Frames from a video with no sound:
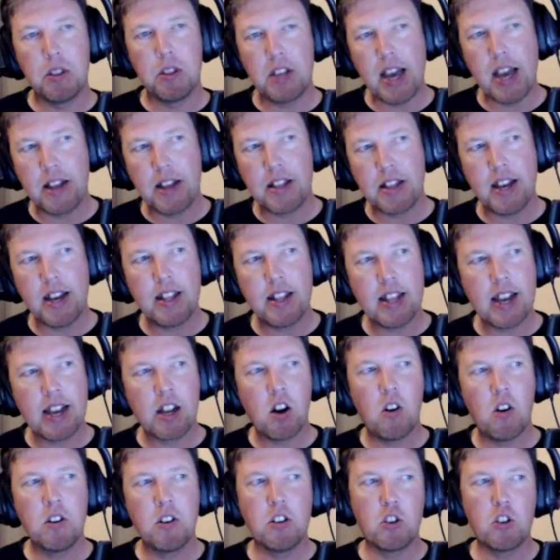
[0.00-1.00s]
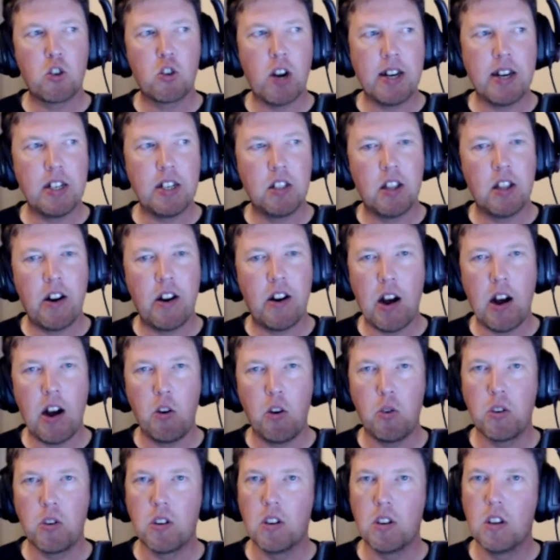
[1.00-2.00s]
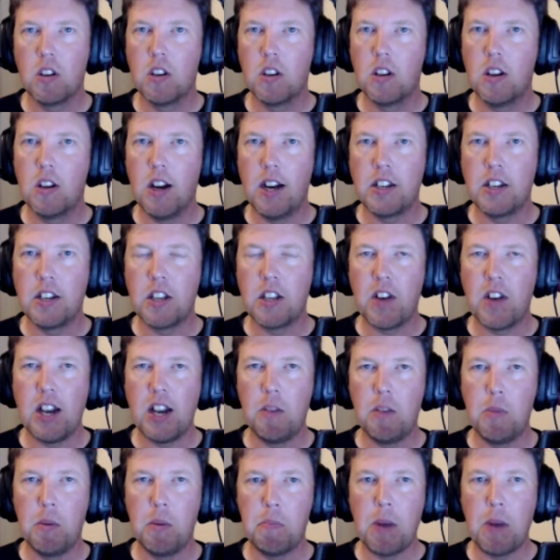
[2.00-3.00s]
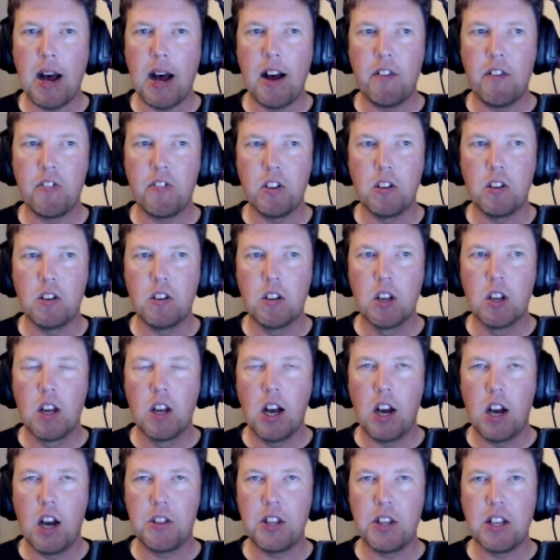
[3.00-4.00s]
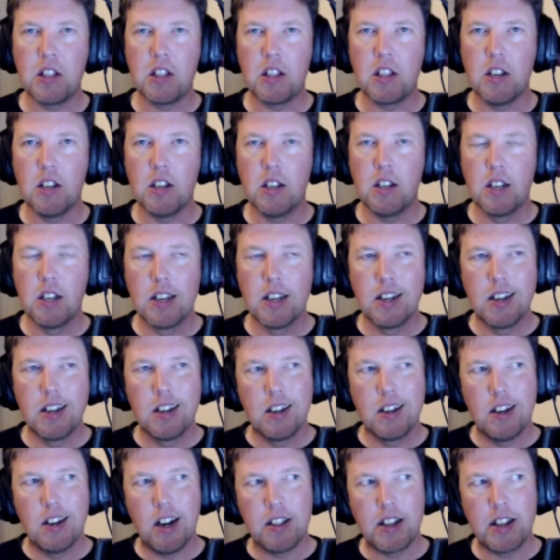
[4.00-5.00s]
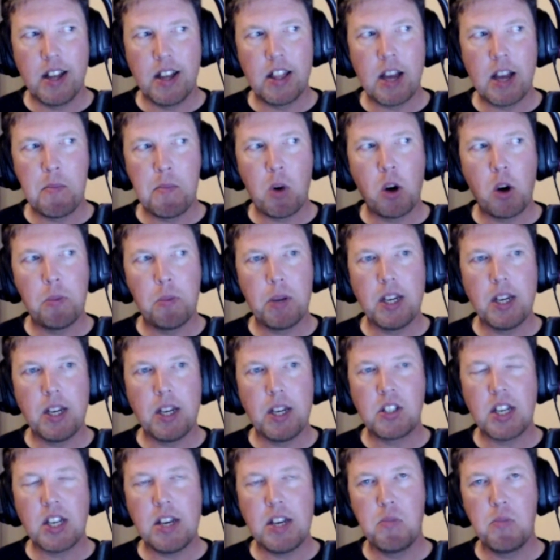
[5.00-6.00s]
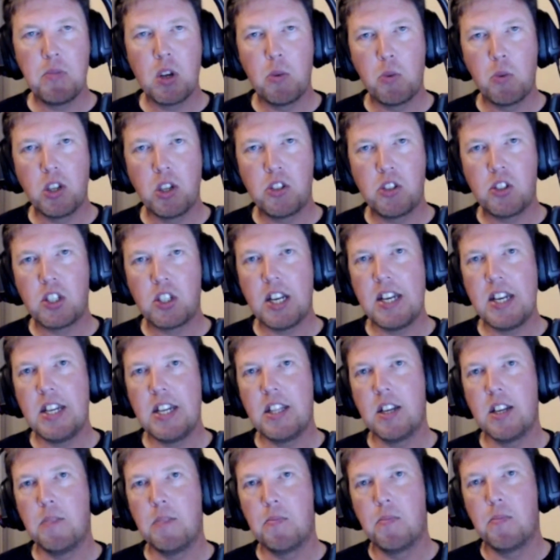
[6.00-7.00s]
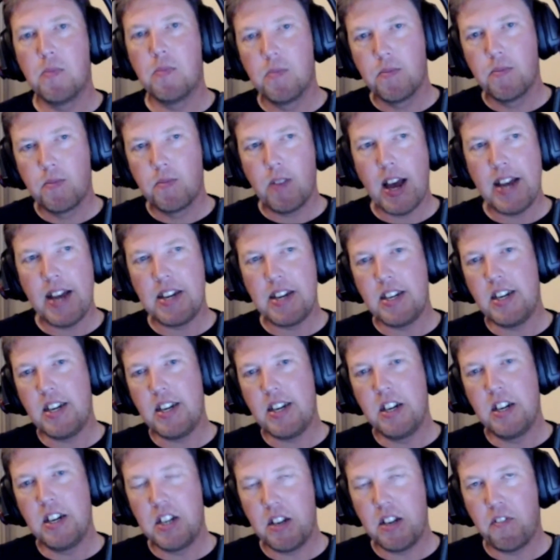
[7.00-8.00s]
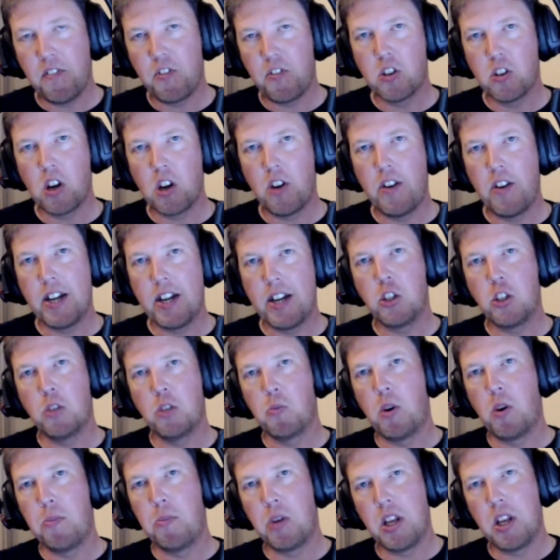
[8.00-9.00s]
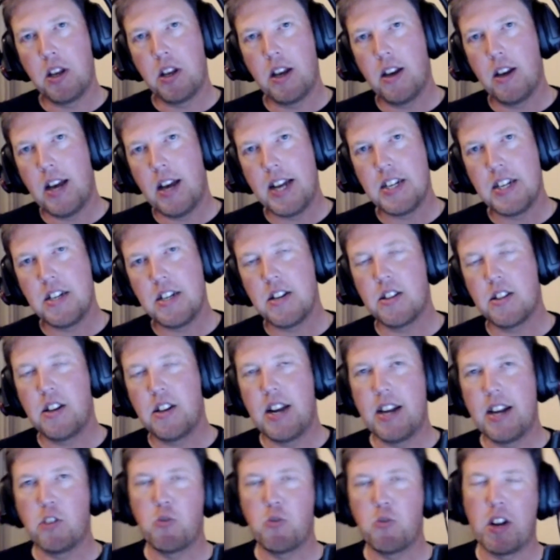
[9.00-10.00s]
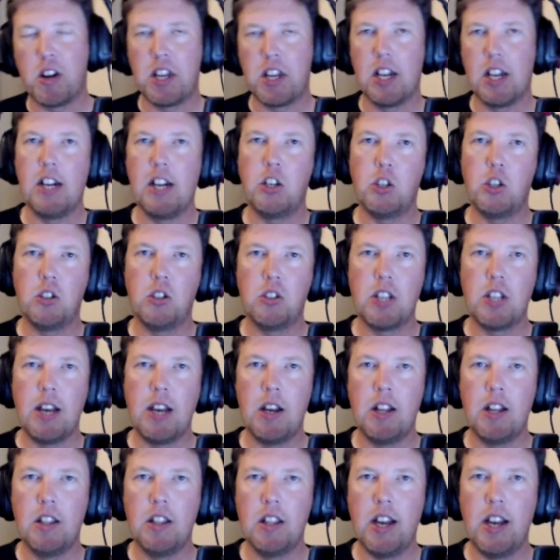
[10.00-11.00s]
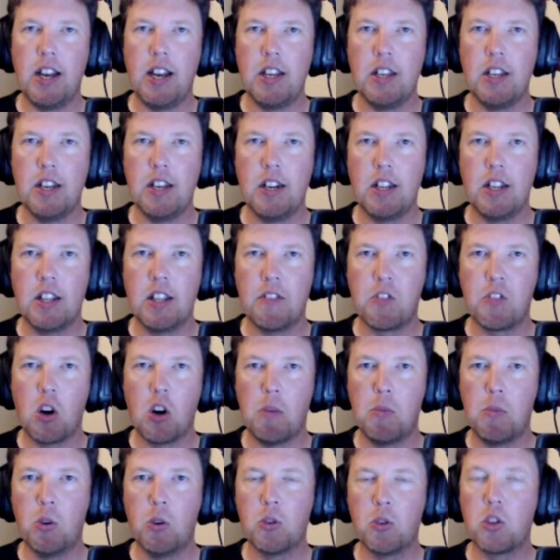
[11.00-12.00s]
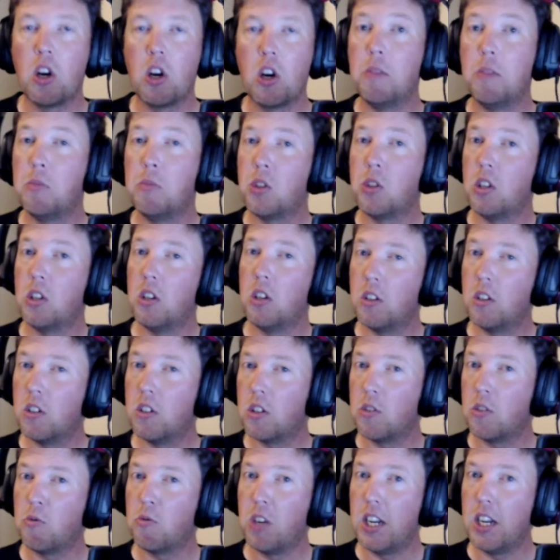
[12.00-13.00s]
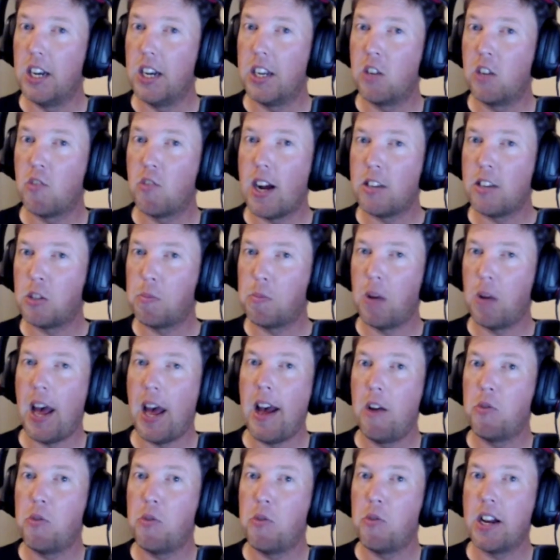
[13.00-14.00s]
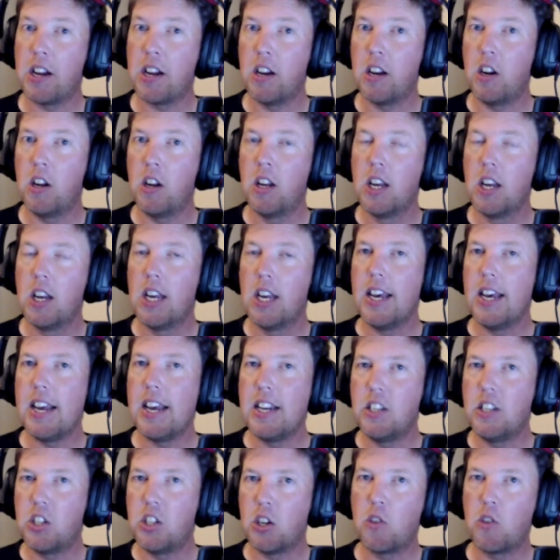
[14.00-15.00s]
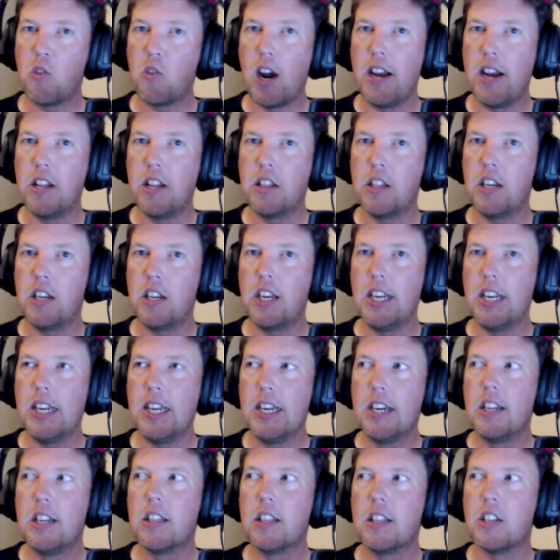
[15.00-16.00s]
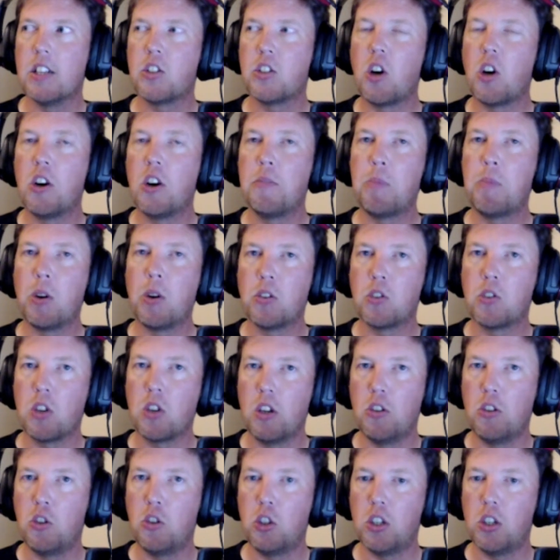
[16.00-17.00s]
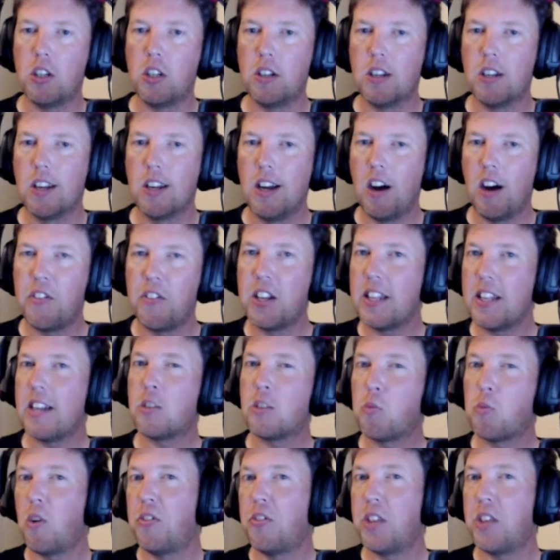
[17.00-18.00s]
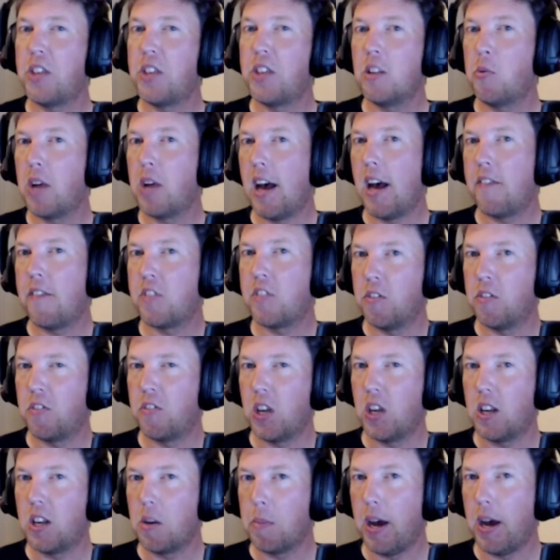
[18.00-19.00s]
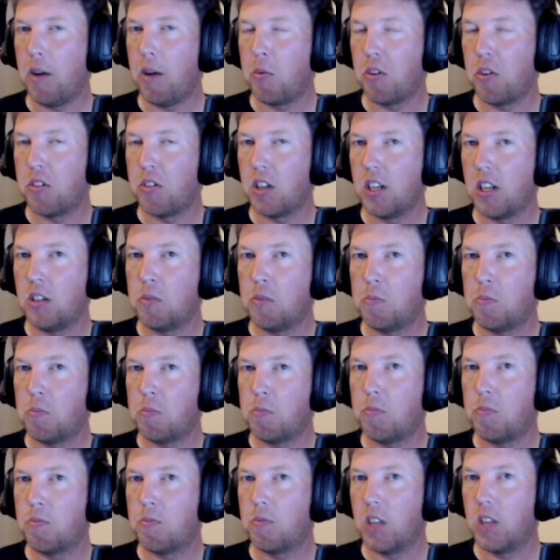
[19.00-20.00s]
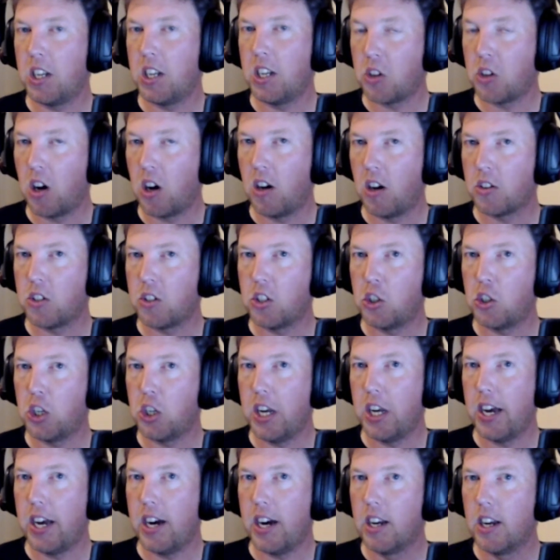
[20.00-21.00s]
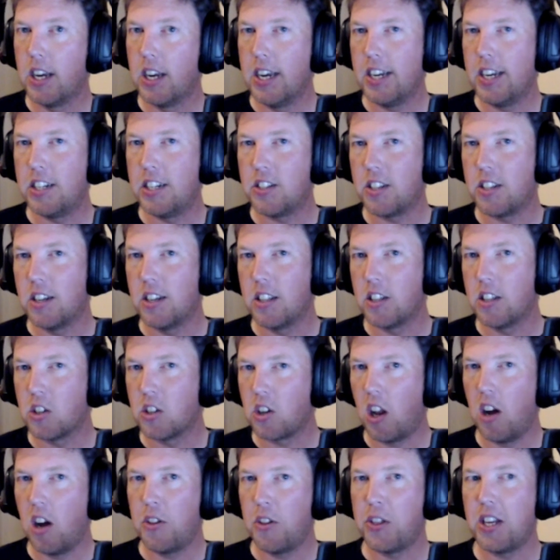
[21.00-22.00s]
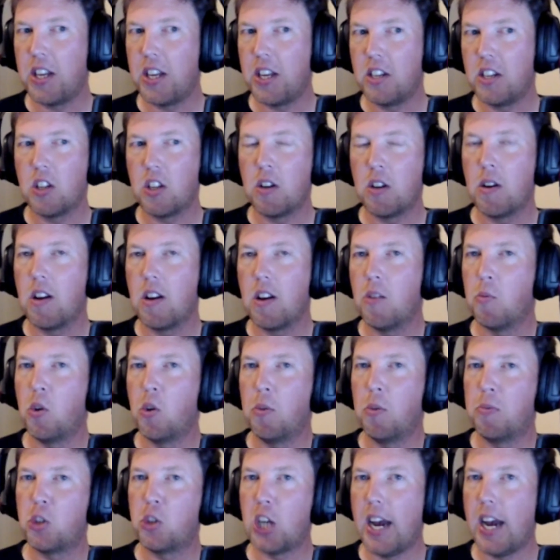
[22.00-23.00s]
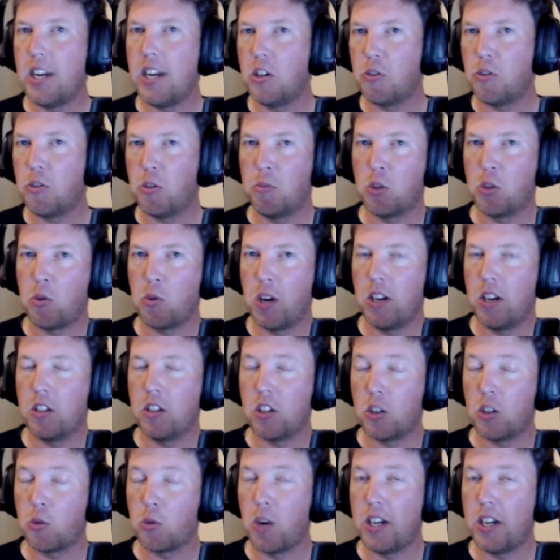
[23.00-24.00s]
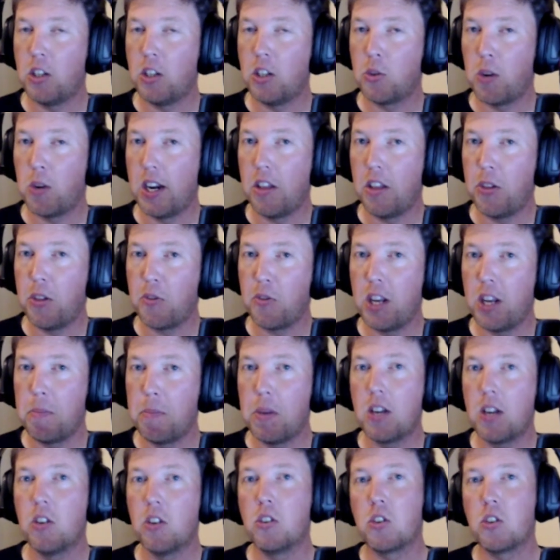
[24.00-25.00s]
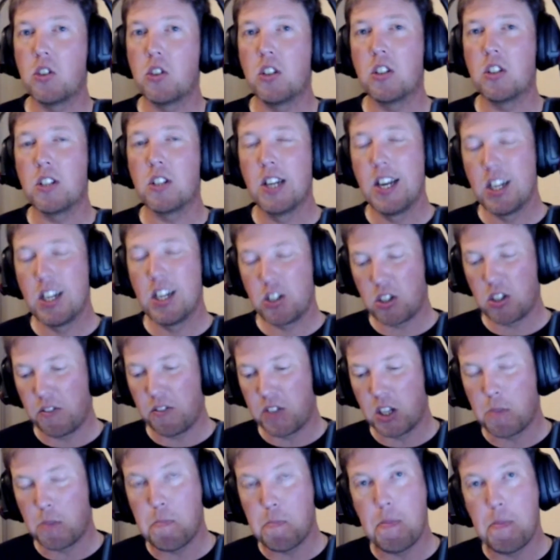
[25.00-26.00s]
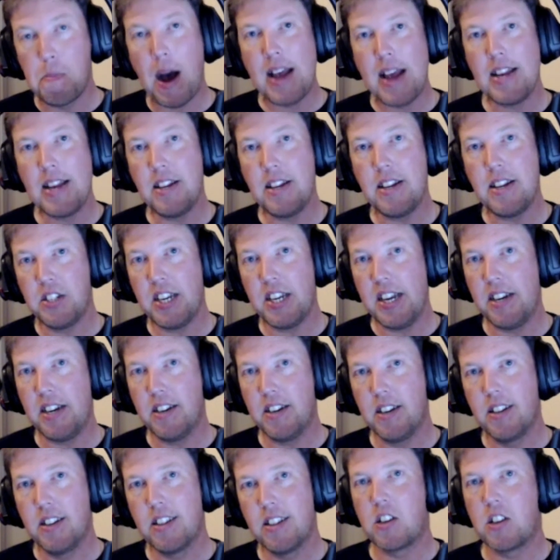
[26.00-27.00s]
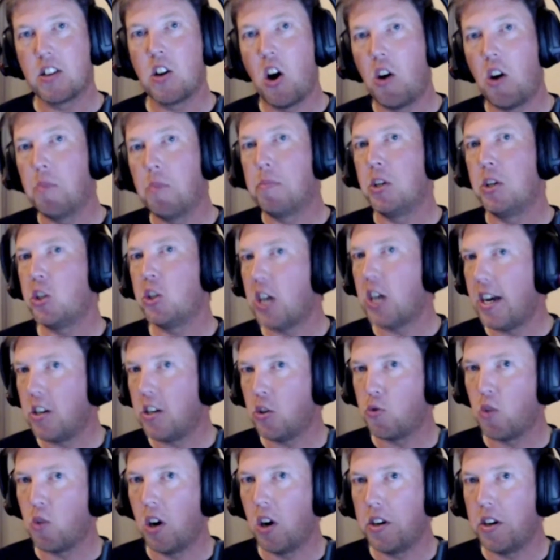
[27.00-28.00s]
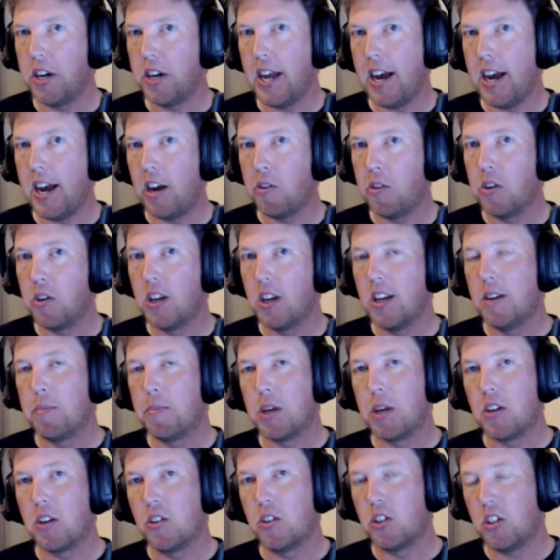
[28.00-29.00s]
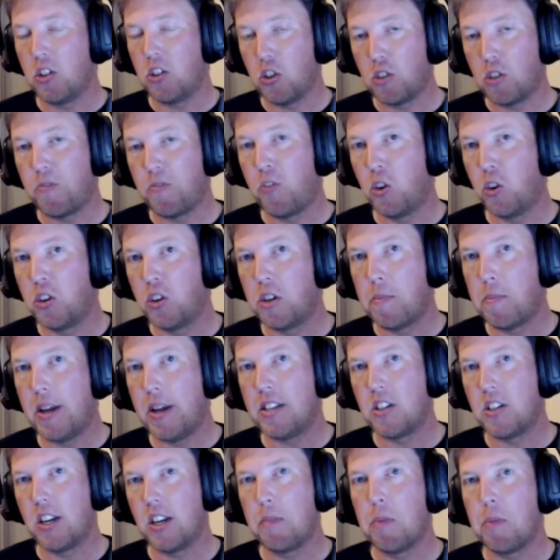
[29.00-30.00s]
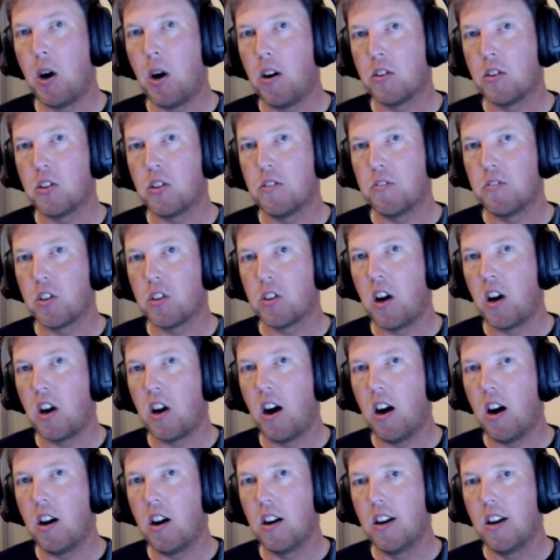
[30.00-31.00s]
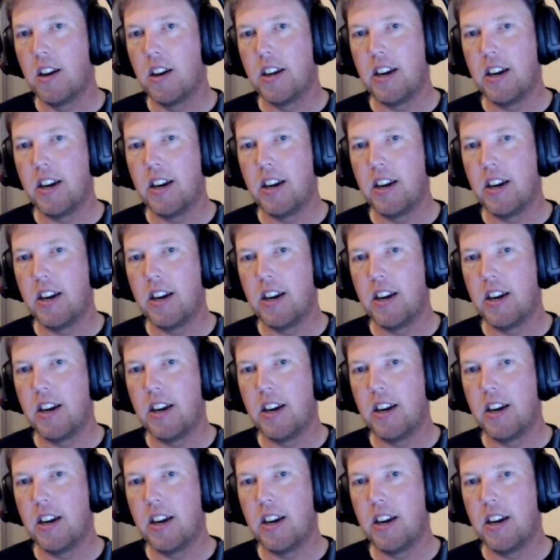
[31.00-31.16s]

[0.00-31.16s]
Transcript: yeah, they're kind of treading their own development path, and I think that they might be a team that we see them heading in a different direction when we head into the next regulation set, and they've got more time to really grasp how they're going to integrate the side pod solution. I think that's one thing that we have to think about with these cars this year, is that there's a lot of things that will change from to 2023 because there's stuff that's baked in that can't be changed right now because it's just fundamentally part of the car.